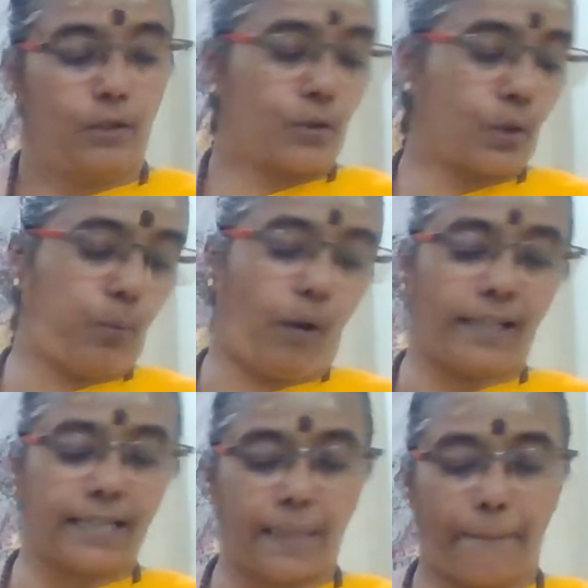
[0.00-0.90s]
So,
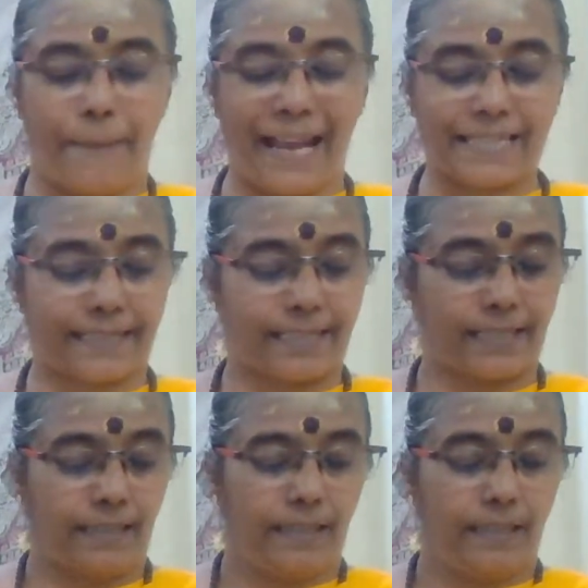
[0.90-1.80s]
what is the
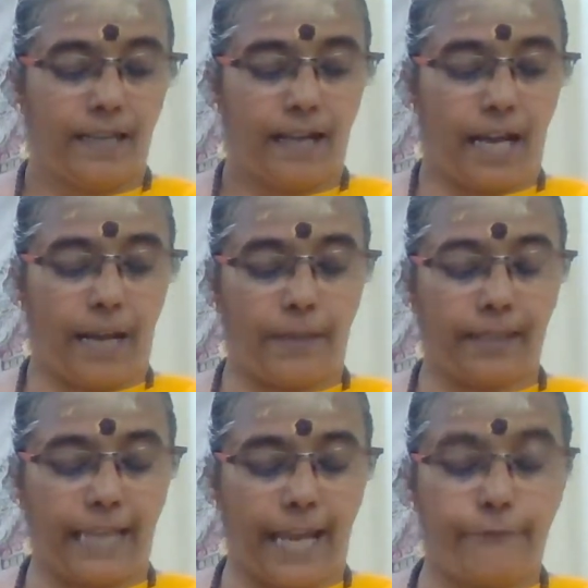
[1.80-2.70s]
best
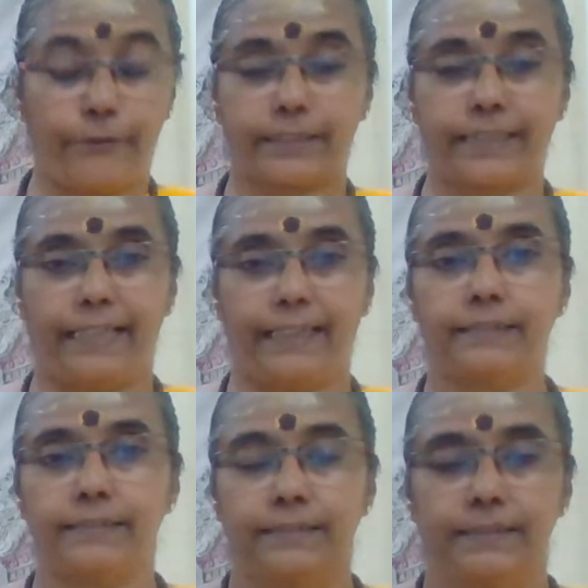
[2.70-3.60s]
among
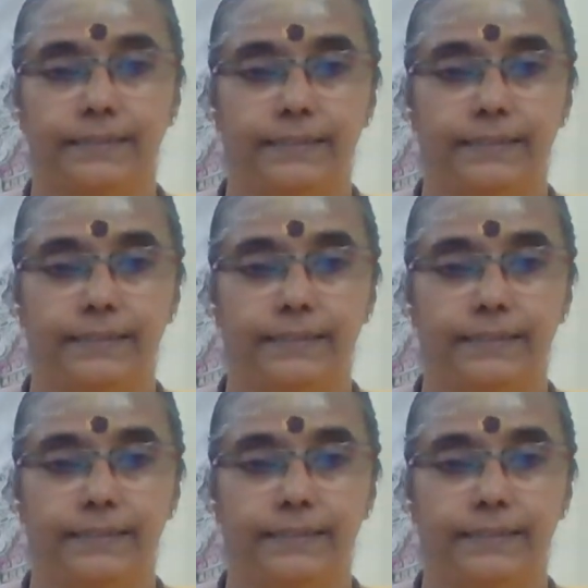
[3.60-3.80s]
everything